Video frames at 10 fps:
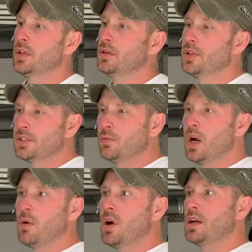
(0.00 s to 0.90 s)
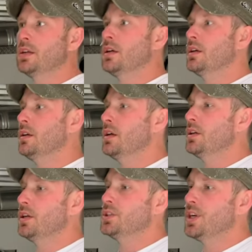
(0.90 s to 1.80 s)
The reason why I wanted
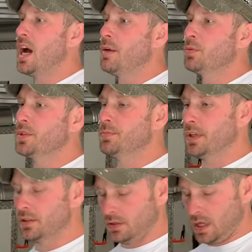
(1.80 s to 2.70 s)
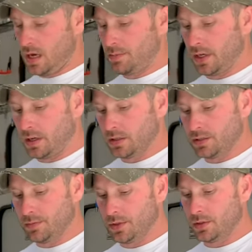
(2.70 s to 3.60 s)
a shop was because a lot of my
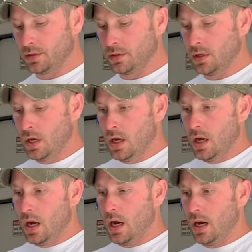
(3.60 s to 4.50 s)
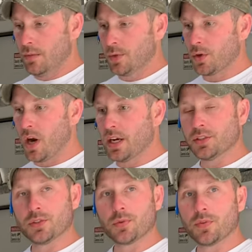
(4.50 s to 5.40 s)
customers, their
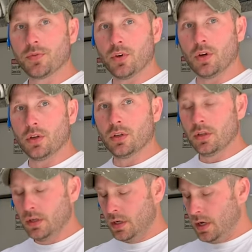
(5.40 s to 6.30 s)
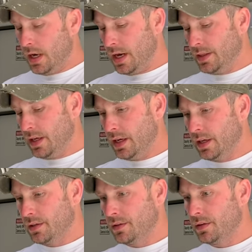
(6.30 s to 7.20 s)
garages were full, and
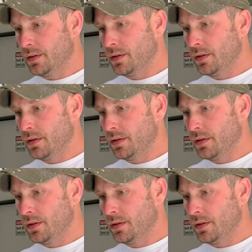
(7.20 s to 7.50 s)
then